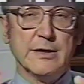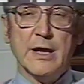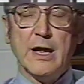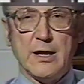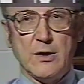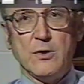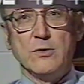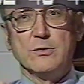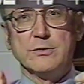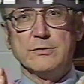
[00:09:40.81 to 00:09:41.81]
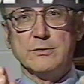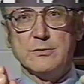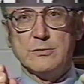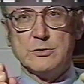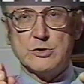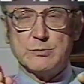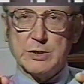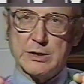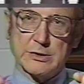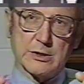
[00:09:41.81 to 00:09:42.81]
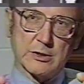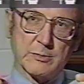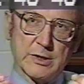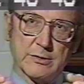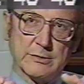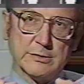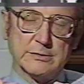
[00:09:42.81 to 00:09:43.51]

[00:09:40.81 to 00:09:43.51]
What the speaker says: now we should begin to talk about